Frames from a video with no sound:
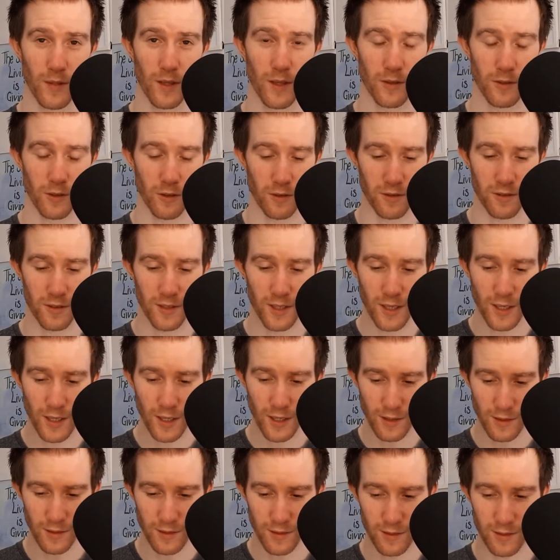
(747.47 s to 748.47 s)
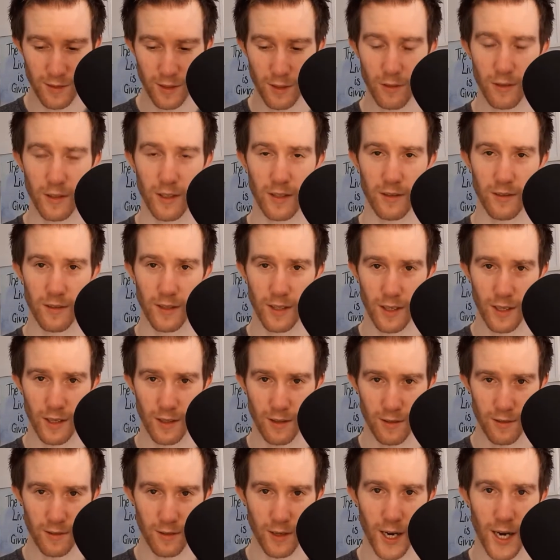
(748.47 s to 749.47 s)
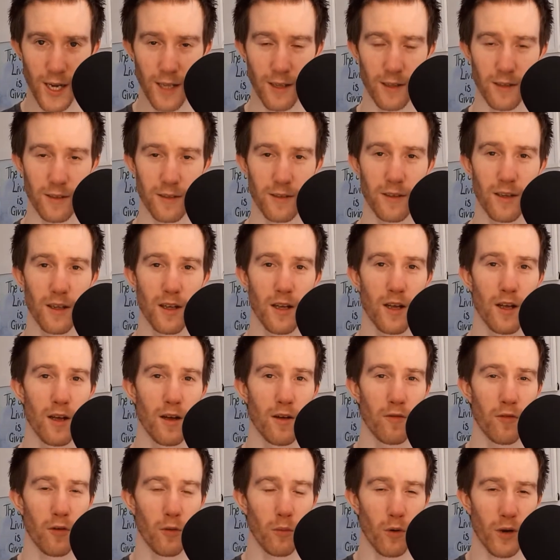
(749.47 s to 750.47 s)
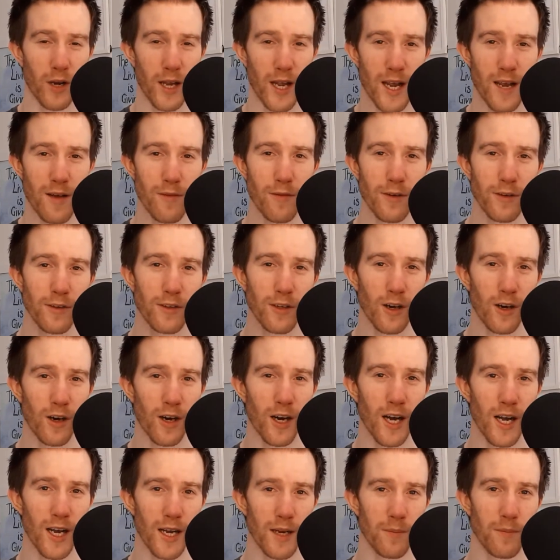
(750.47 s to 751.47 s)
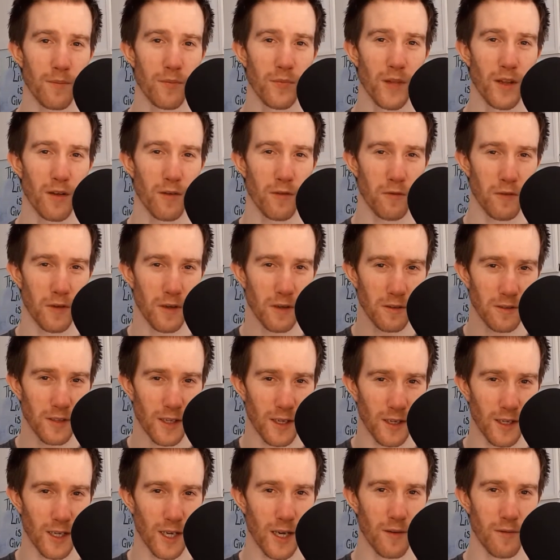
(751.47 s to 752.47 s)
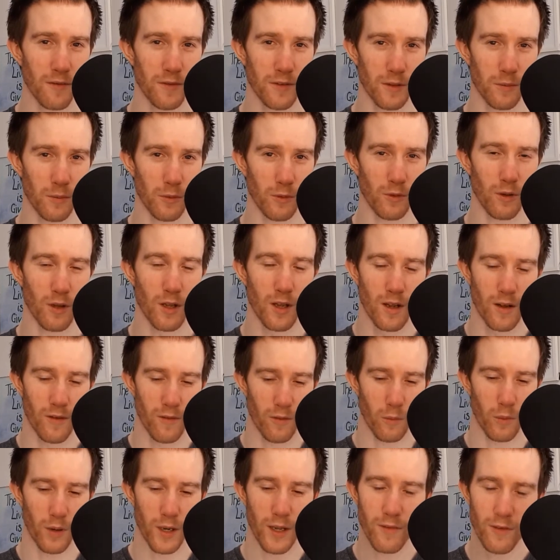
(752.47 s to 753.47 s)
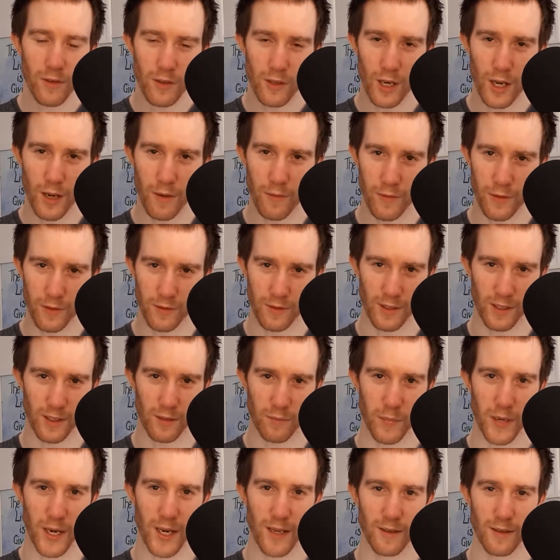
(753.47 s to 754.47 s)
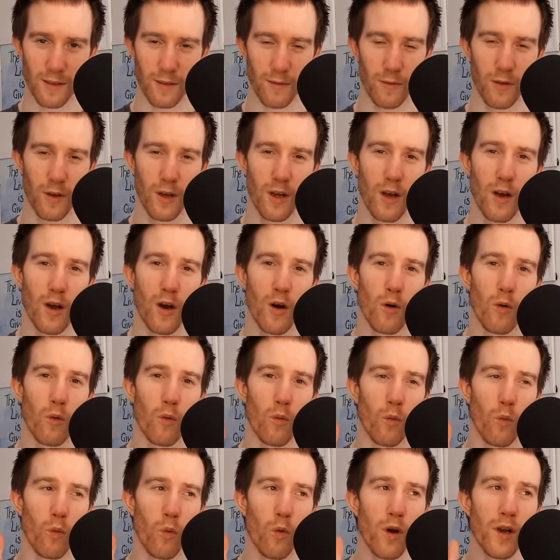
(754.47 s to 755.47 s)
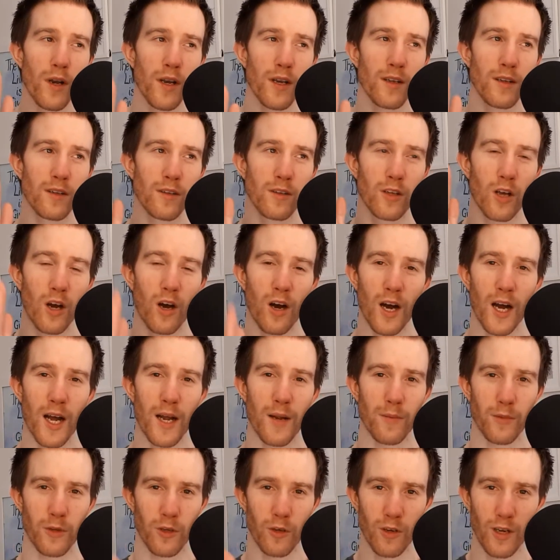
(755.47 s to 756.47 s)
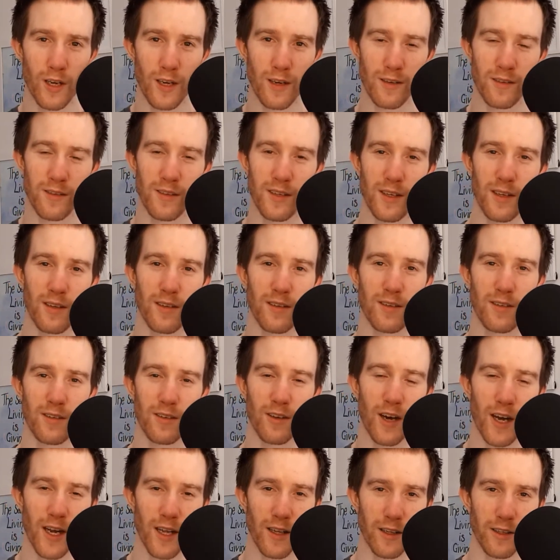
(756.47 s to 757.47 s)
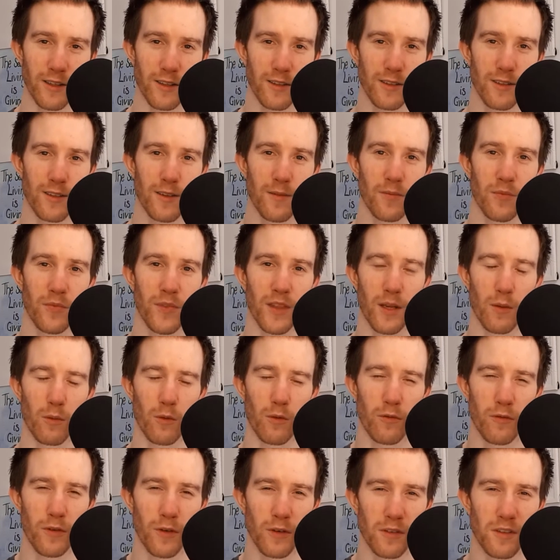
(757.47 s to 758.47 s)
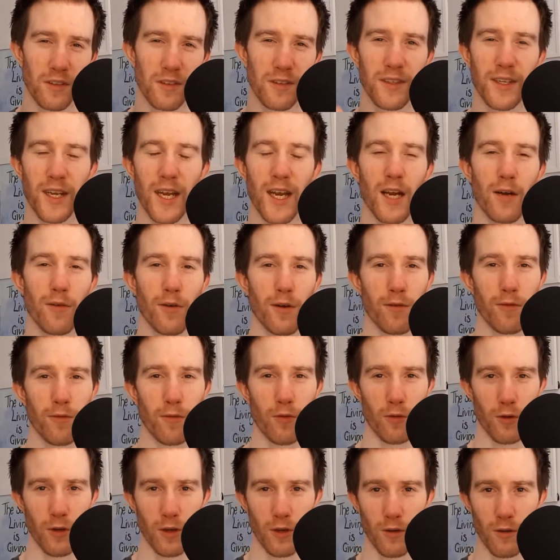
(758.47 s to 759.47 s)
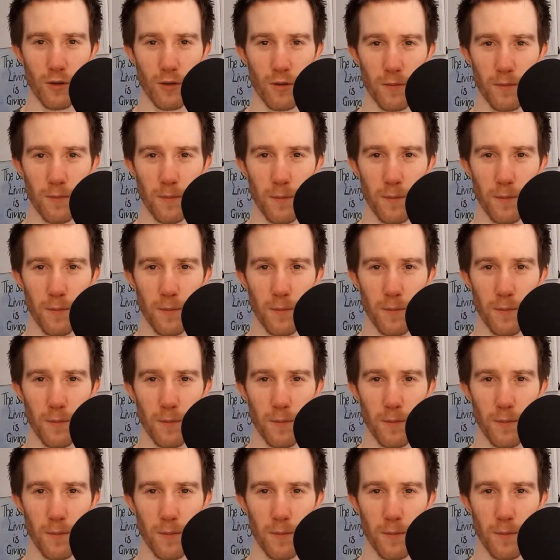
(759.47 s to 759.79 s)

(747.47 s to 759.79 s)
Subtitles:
So sitting in stillness, sitting in silence, for whatever time feels uncomfortable, for whatever time feels expansive, what time do you need to sit in silence that will feel scary for you?